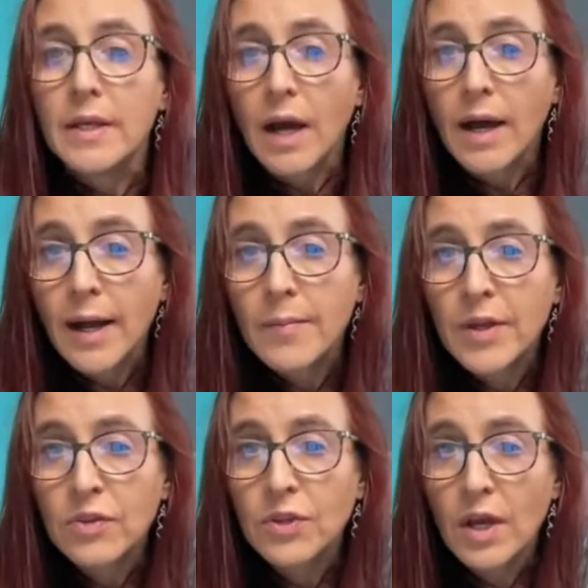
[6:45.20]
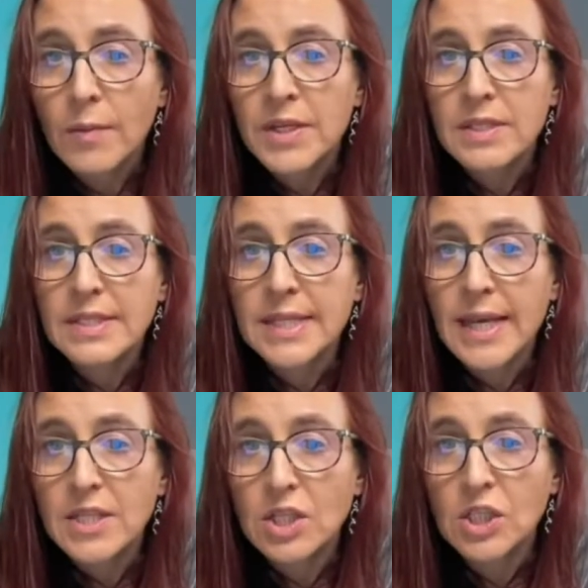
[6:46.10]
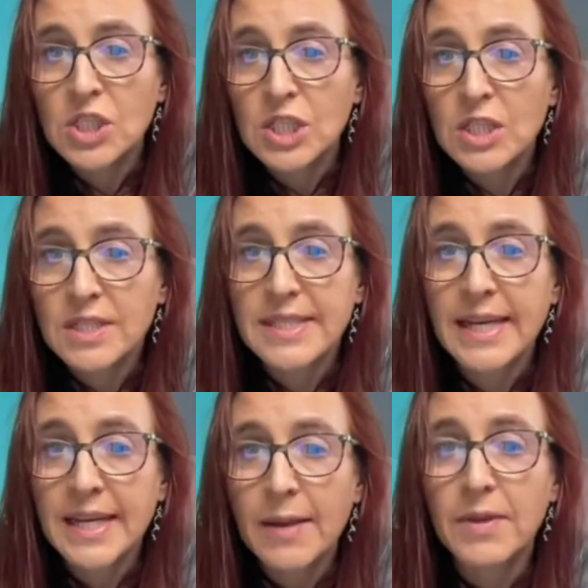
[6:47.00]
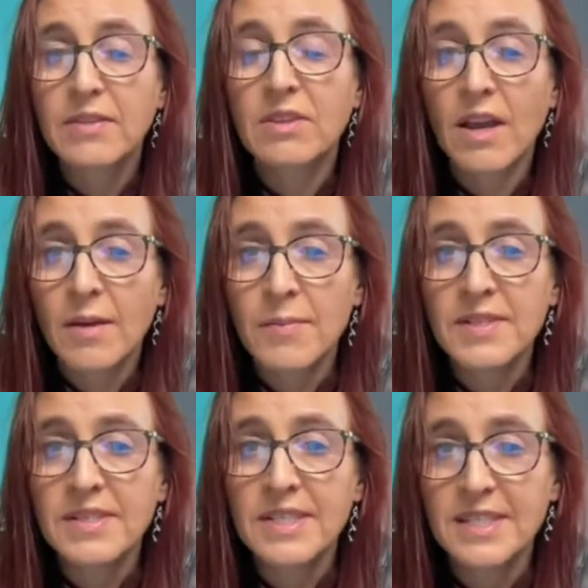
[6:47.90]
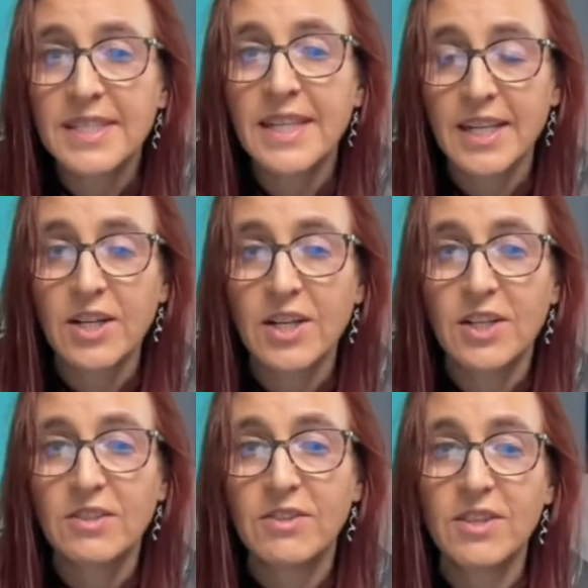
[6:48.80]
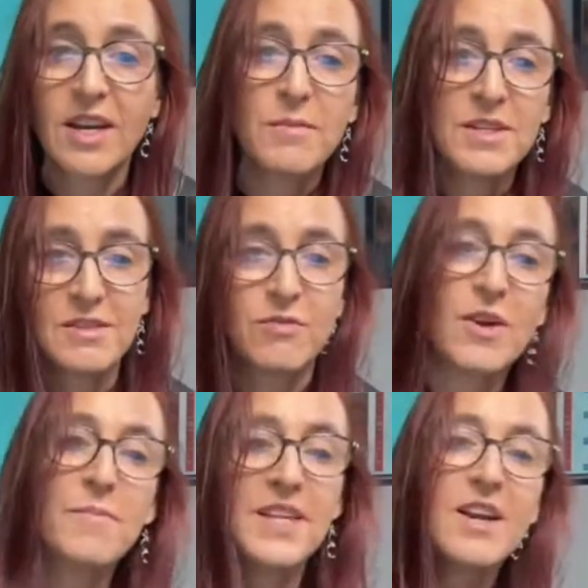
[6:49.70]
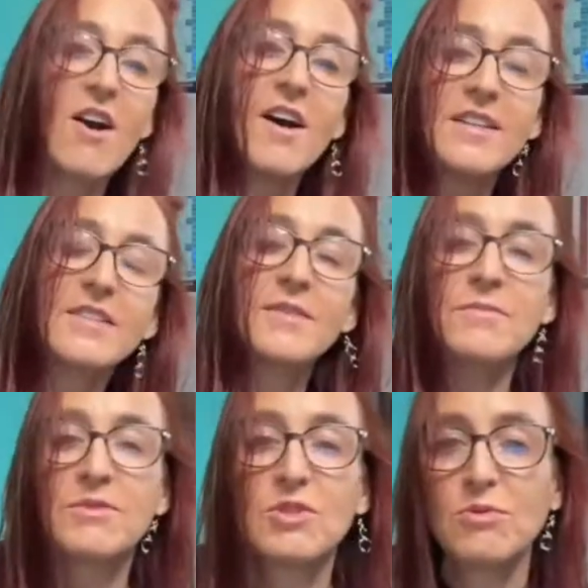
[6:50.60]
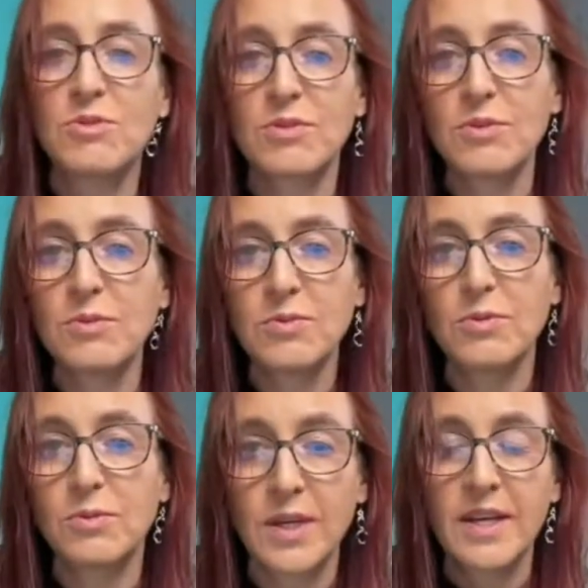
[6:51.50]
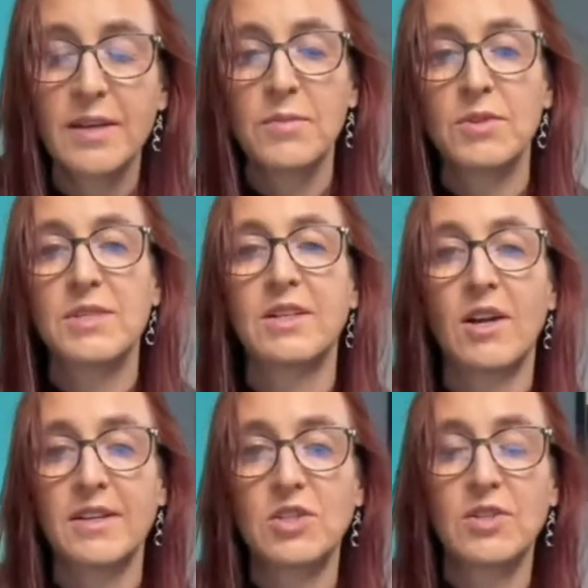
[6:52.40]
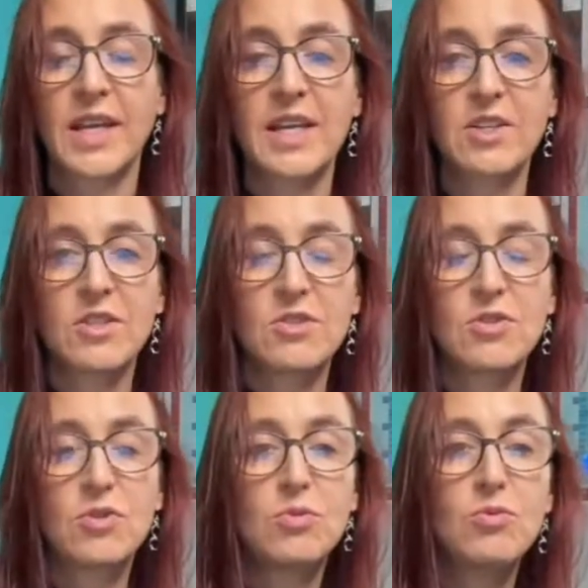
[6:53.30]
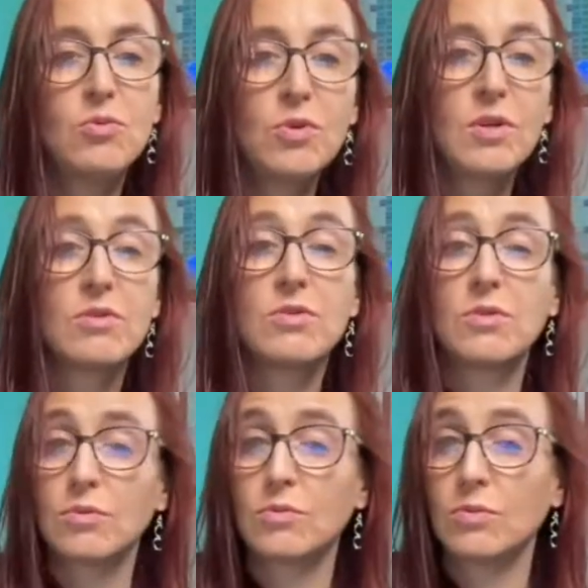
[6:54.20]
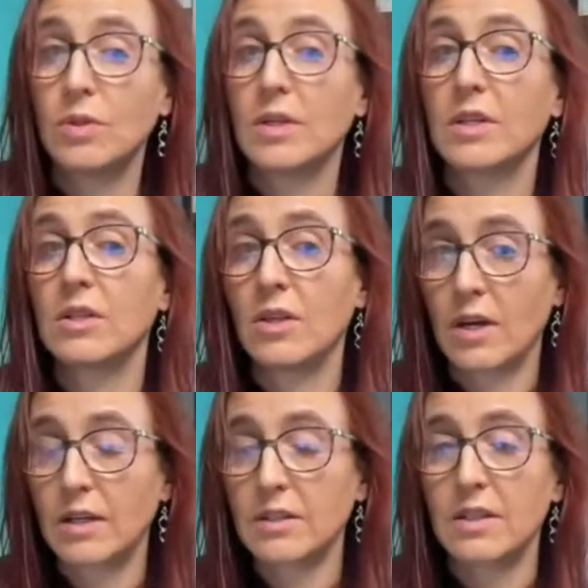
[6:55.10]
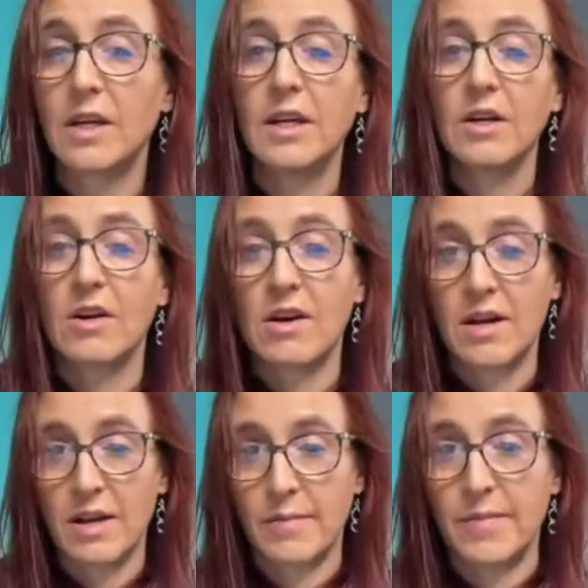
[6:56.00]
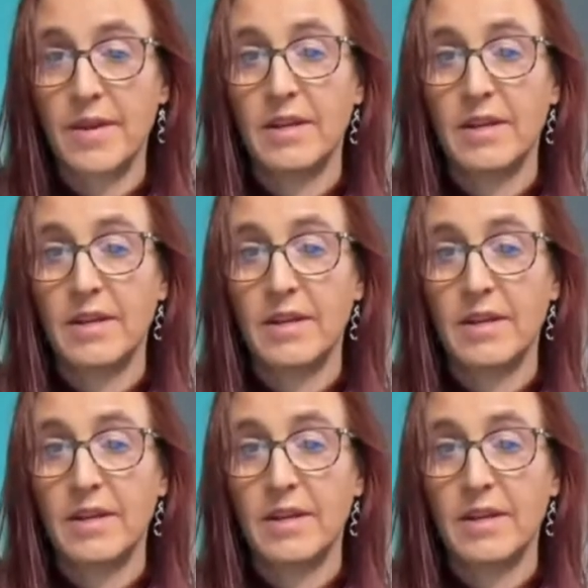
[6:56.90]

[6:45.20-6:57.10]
Thomas says, continuous dynamic. Thomas is here! Thomas from the awesome Doozoo, musical educators, doozoo.com.